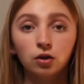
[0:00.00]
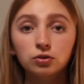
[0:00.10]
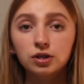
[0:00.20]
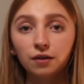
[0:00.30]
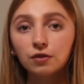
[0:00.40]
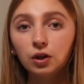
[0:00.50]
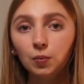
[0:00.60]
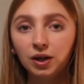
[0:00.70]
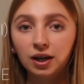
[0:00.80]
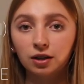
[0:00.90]
You'll definitely
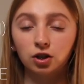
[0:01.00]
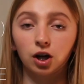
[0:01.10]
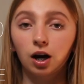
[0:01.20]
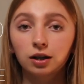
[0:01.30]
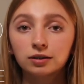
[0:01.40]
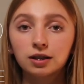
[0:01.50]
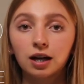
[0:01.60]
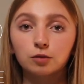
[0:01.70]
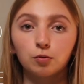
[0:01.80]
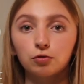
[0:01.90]
want to get into
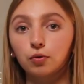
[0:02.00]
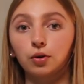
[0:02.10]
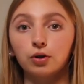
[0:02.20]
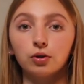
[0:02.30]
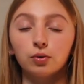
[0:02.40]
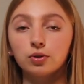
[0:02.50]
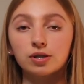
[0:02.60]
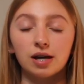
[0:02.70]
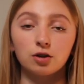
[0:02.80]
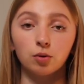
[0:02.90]
contact before you
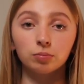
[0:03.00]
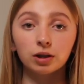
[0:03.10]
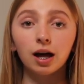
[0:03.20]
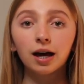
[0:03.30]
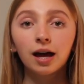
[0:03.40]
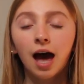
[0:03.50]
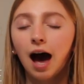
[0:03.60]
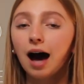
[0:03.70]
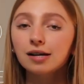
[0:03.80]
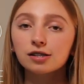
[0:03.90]
decide to apply,
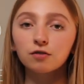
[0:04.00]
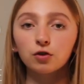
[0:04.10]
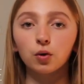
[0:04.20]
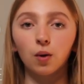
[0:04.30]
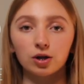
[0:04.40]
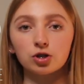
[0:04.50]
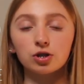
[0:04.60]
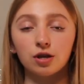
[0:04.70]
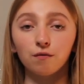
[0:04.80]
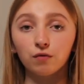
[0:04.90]
ask a few
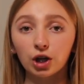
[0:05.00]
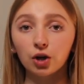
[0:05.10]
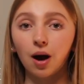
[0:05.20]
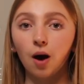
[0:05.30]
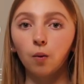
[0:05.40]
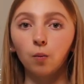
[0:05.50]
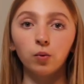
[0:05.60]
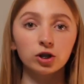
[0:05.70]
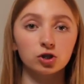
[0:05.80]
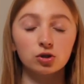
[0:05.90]
questions, and figure out
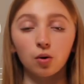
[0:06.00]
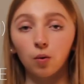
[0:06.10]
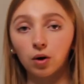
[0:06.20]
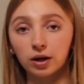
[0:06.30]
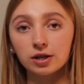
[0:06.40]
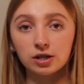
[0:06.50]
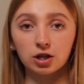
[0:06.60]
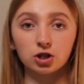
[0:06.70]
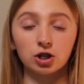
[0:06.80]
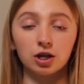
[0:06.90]
which
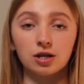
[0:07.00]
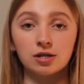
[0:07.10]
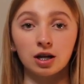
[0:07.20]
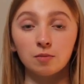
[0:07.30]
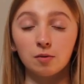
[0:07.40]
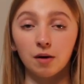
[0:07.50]
organization is going to be